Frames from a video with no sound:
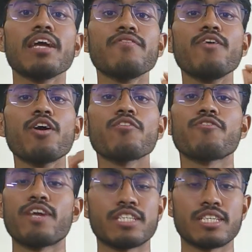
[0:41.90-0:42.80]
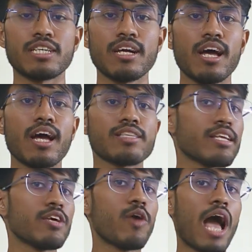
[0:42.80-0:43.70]
If you are a freshie,
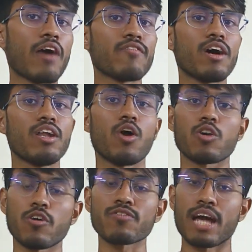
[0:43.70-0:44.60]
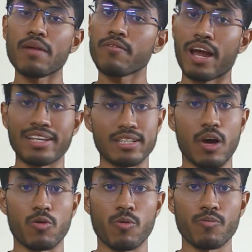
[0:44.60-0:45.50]
then you have a lot of time right
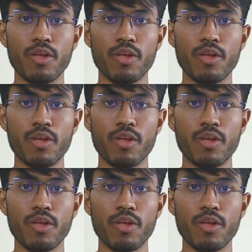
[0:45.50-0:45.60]
now.